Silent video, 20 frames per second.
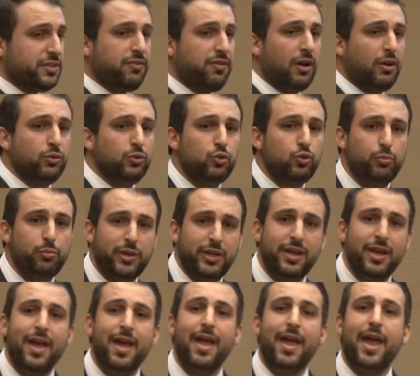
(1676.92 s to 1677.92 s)
is found to
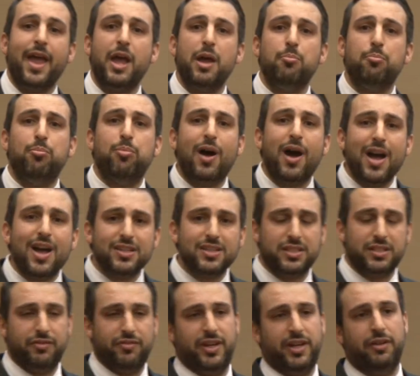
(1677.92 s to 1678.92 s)
be a
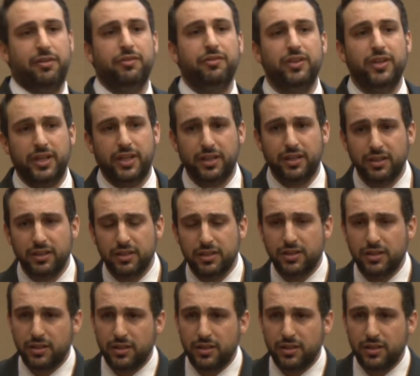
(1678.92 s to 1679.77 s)
passive NFE,